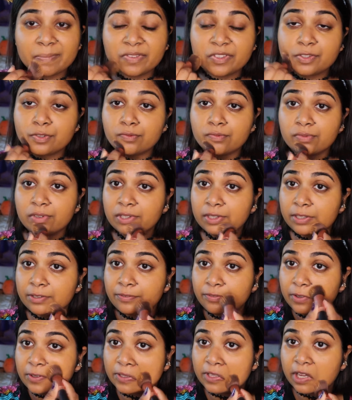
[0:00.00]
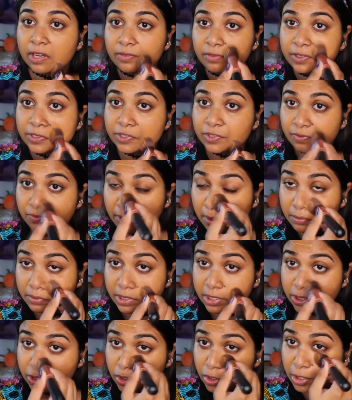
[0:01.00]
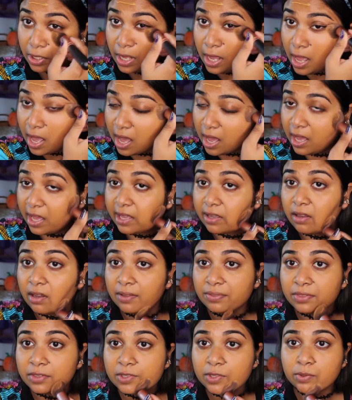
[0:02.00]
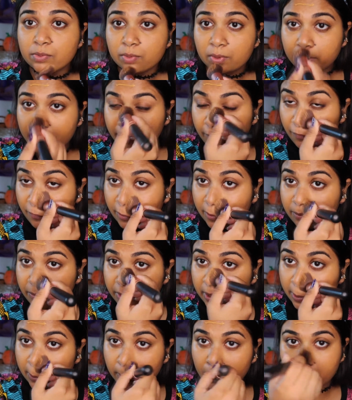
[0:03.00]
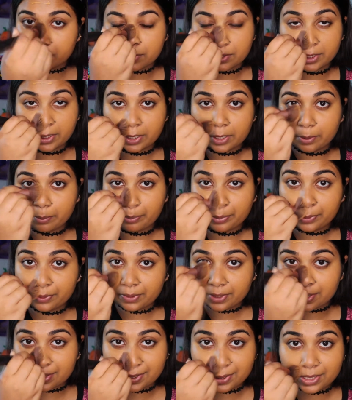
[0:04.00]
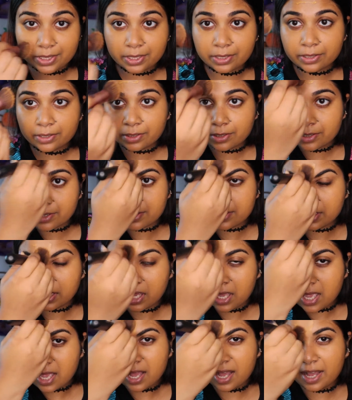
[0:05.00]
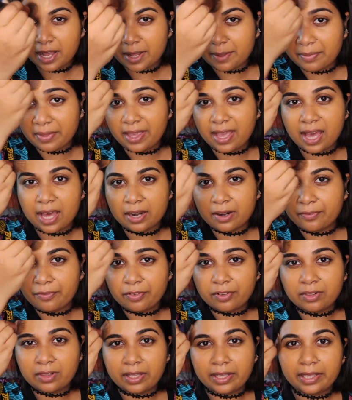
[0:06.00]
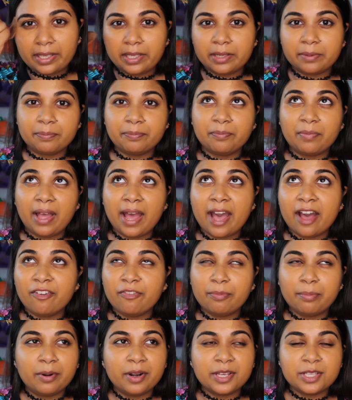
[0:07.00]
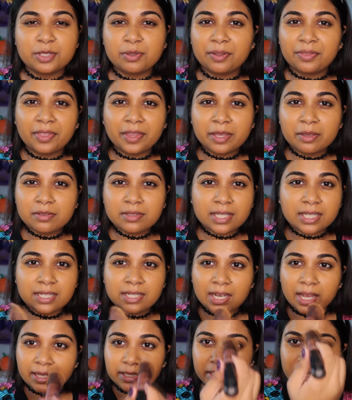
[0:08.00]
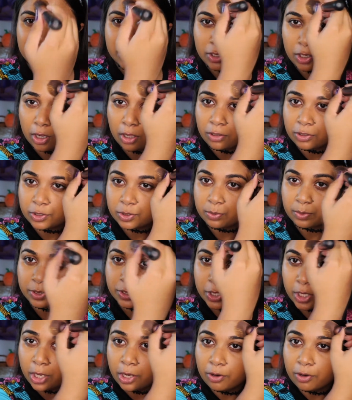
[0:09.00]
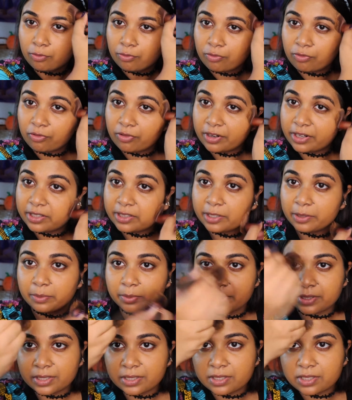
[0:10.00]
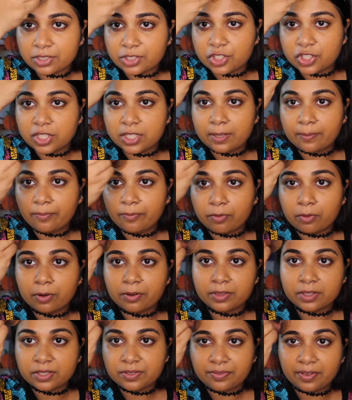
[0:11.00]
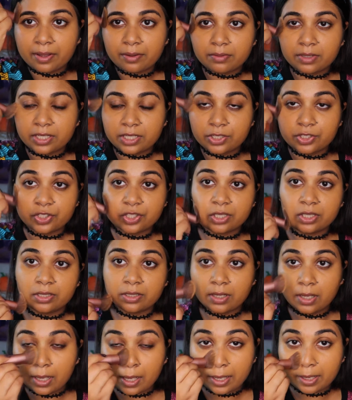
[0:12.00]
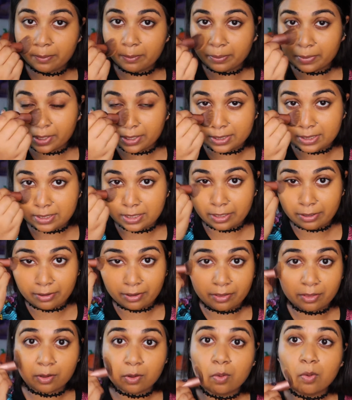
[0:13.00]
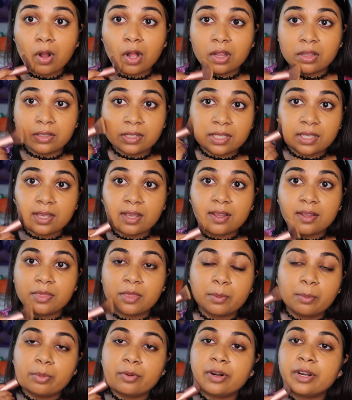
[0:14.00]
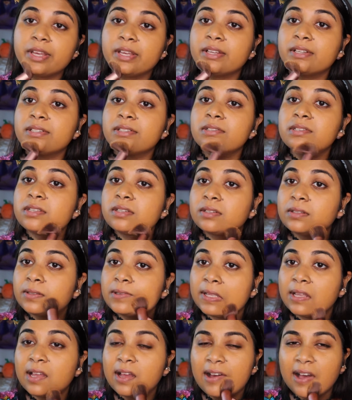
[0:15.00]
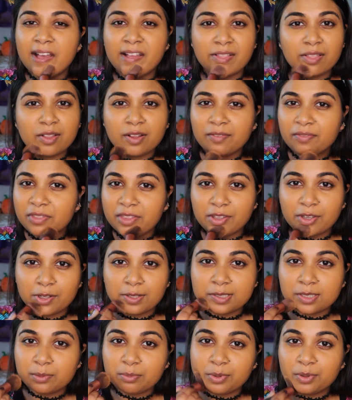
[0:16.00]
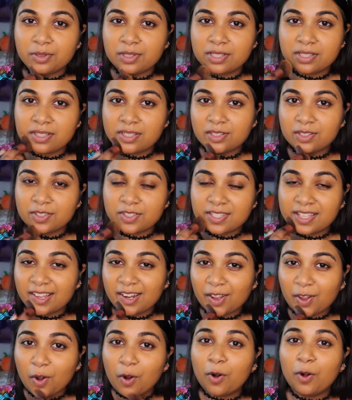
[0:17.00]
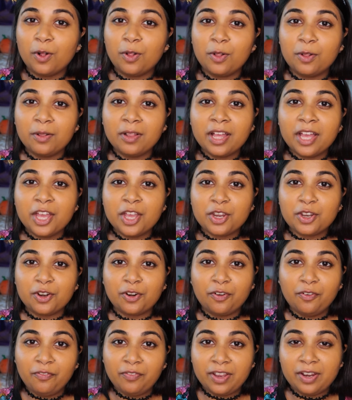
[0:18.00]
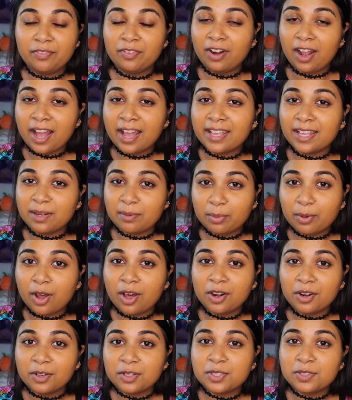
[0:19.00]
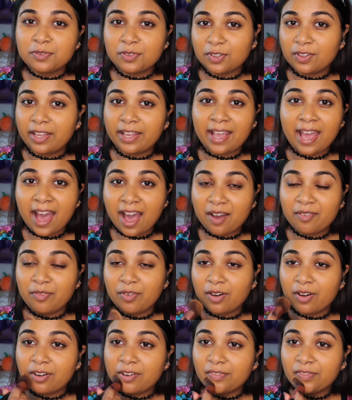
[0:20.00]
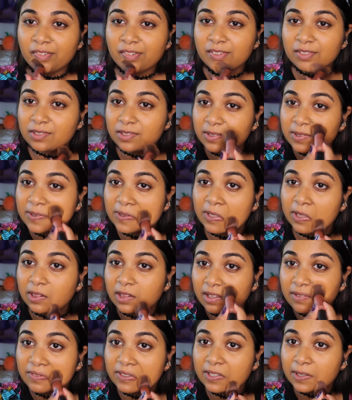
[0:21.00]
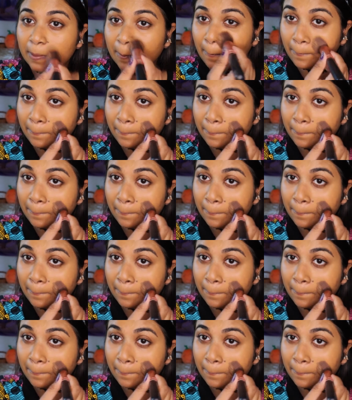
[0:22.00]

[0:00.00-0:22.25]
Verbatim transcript: It's a really full coverage foundation. I got this one from the Ulta Beauty Steals. Um, they had it for like half price, so I think it was like $19, which really was cheap for this foundation considering the quality and the brand. I love the Ulta Beauty Steals. Getting all your favorite high-end products for like half off. I love it.